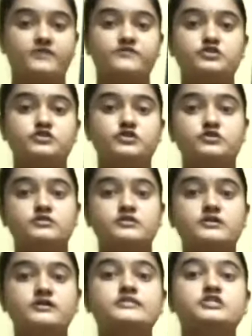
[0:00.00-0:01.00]
we should know
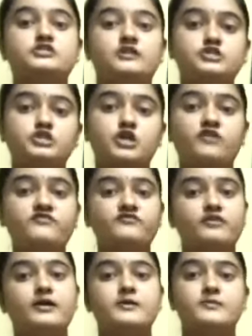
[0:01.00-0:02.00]
the structure of
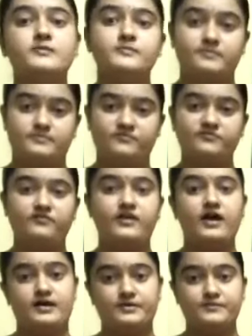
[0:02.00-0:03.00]

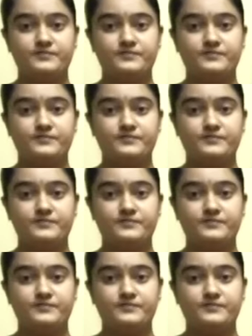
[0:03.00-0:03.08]
flower.